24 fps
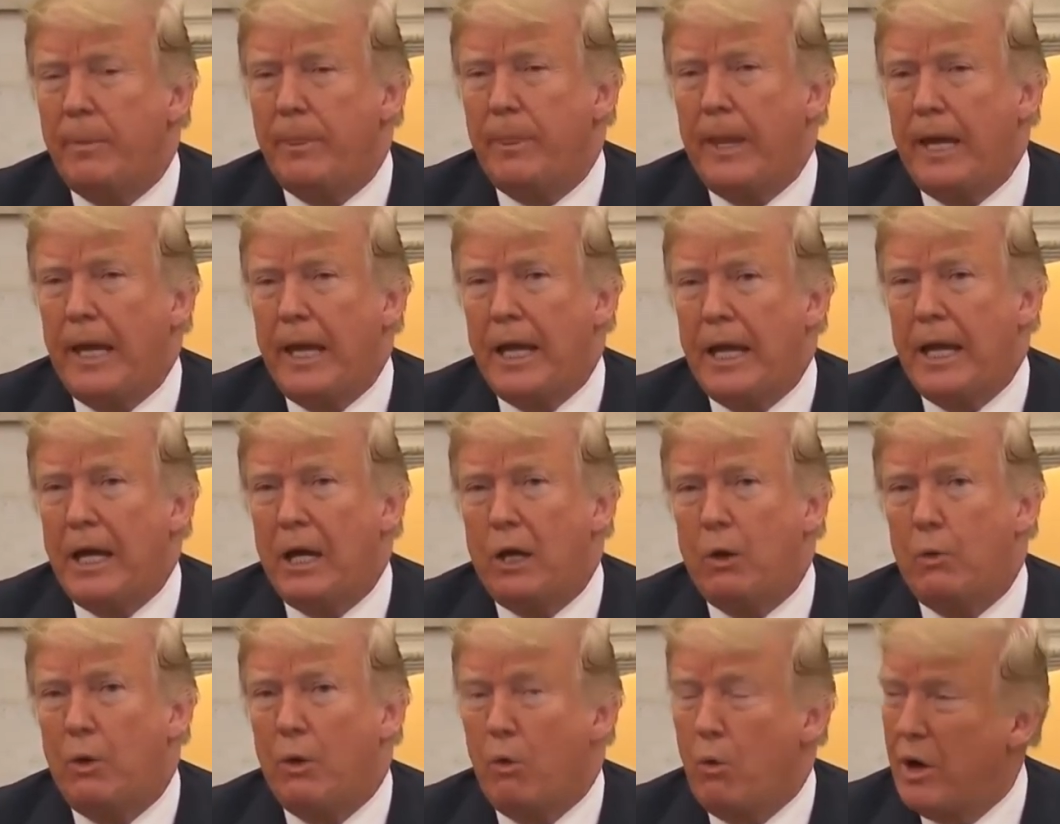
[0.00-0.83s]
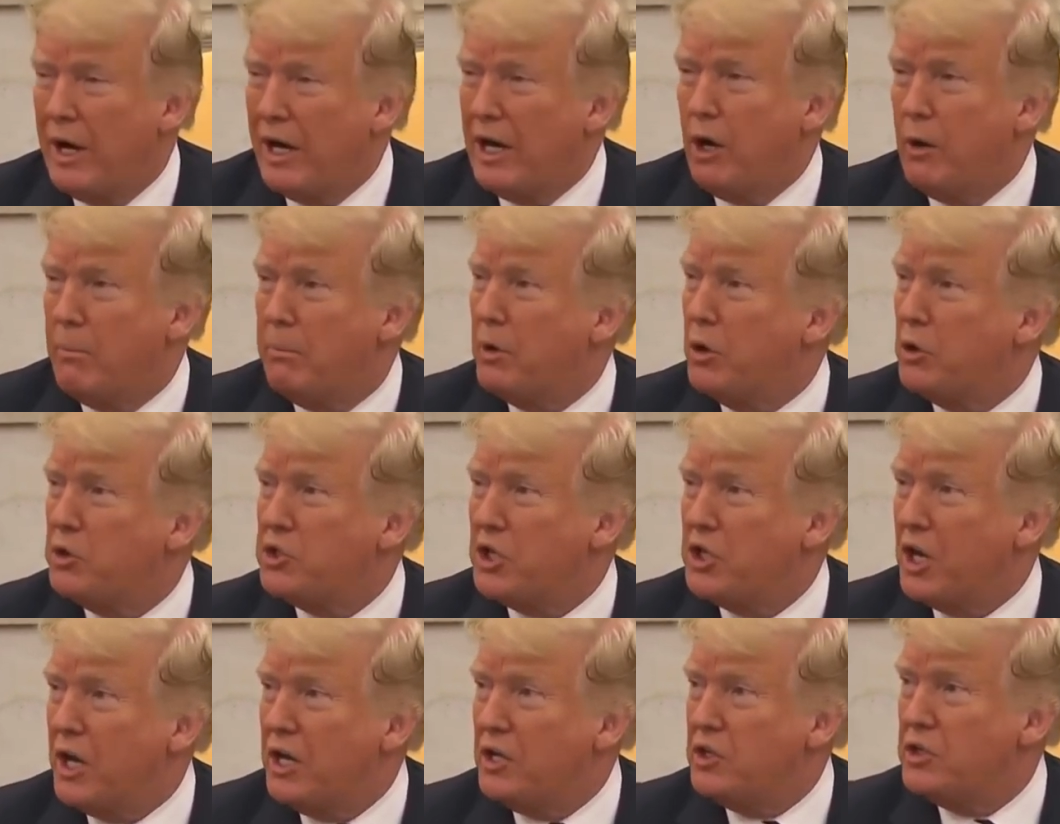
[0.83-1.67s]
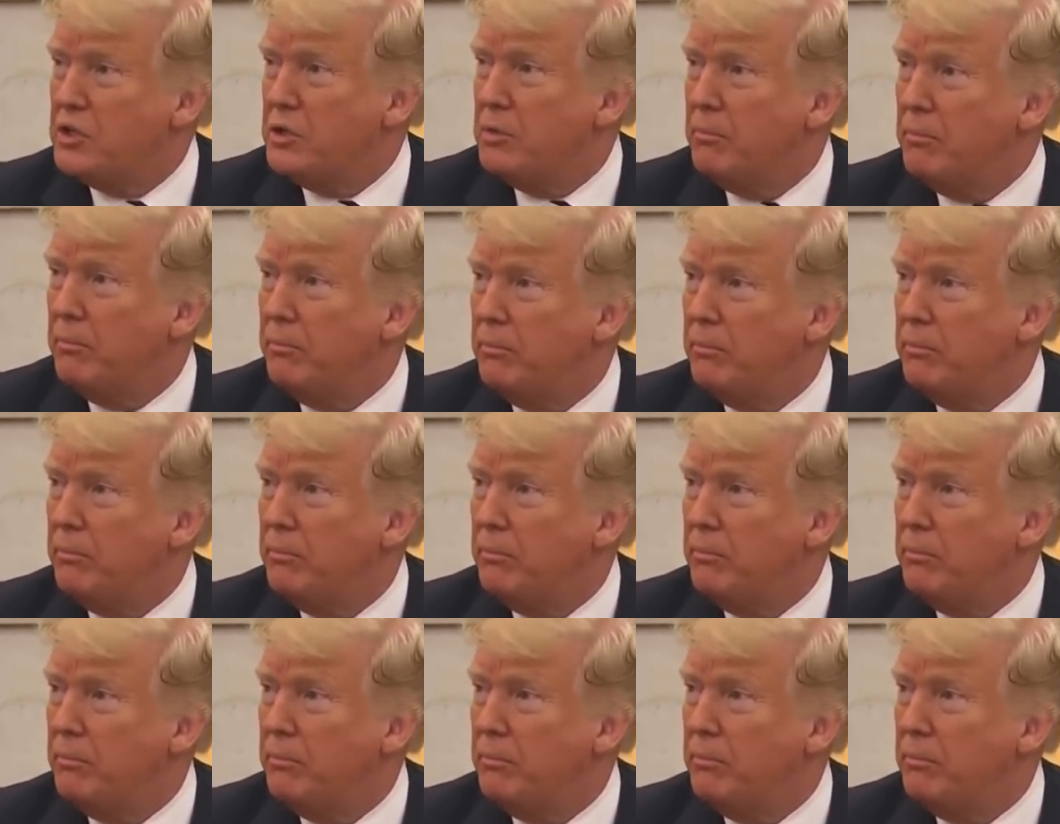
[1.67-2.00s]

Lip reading: We want to hear both sides.